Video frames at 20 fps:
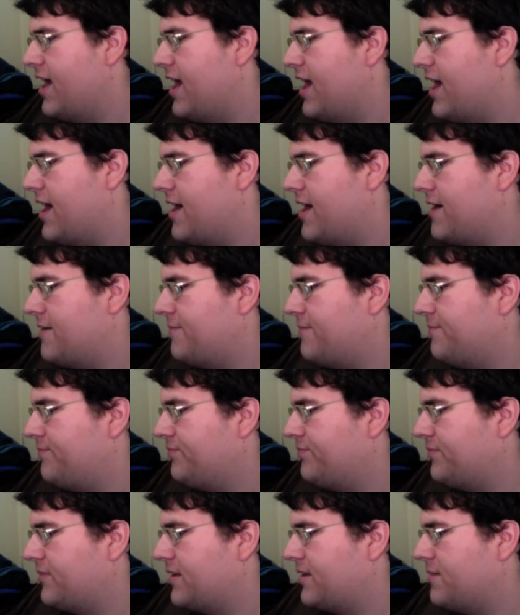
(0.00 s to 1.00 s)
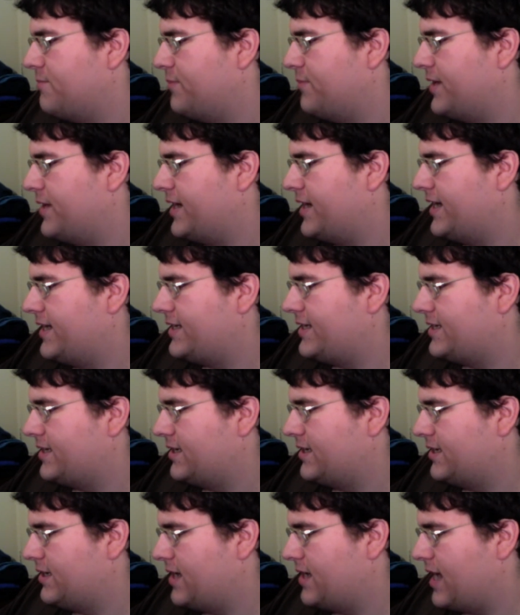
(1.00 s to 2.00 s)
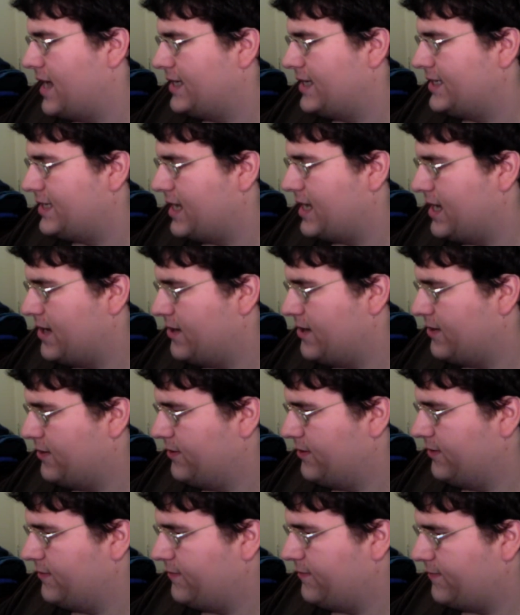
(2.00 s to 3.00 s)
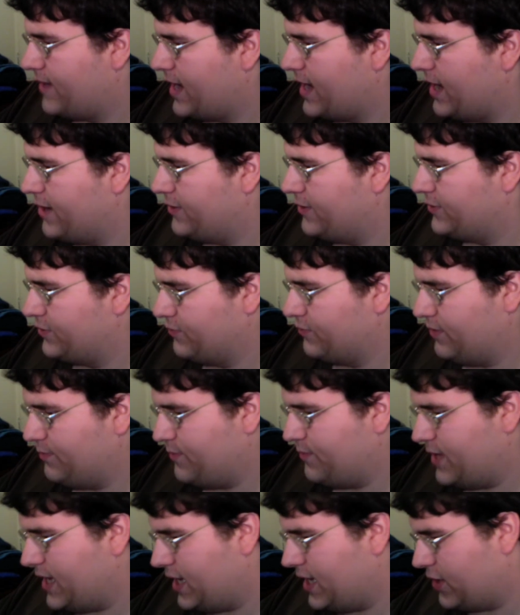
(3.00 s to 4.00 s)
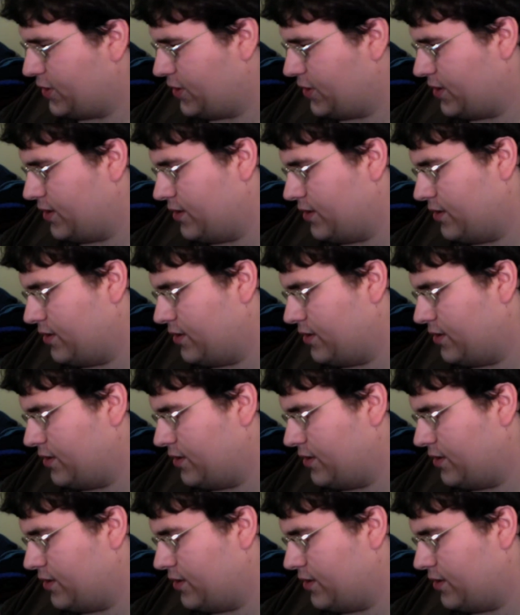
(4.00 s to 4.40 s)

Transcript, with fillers: Um, but I stay on Fire's repeater.